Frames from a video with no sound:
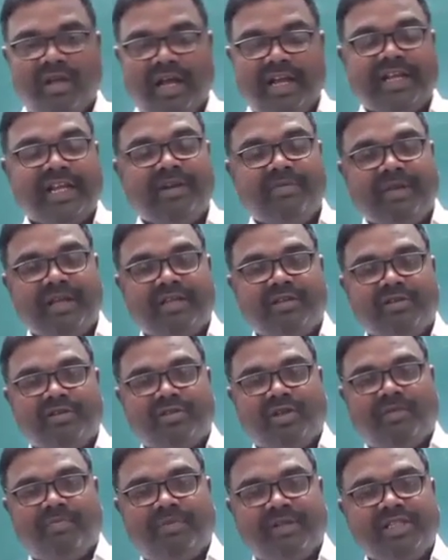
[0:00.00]
can make
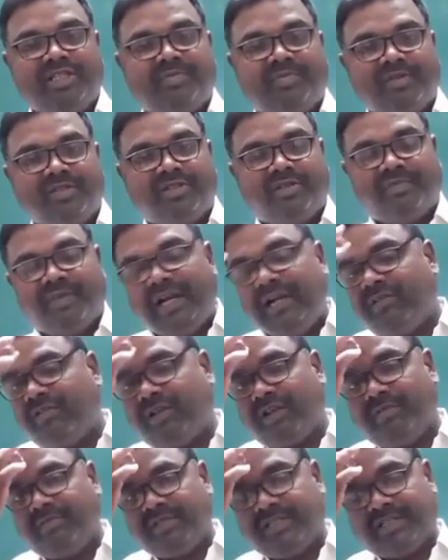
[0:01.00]
use of principles of
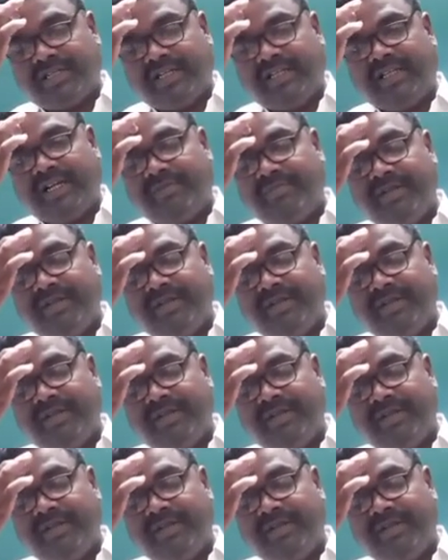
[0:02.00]
electrochemistry. That